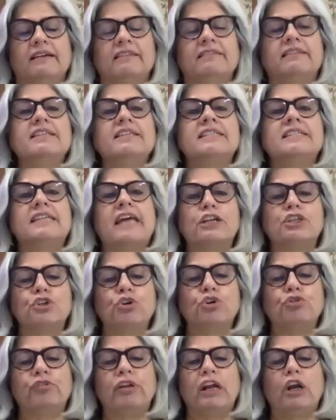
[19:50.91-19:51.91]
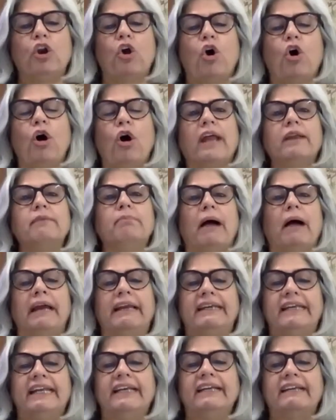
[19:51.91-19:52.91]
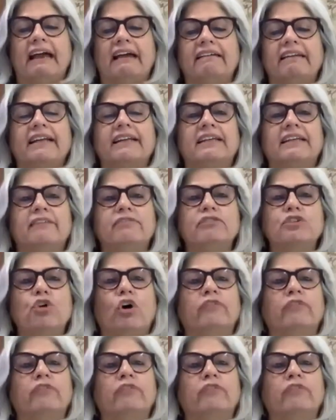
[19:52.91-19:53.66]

The statutory law and binding directives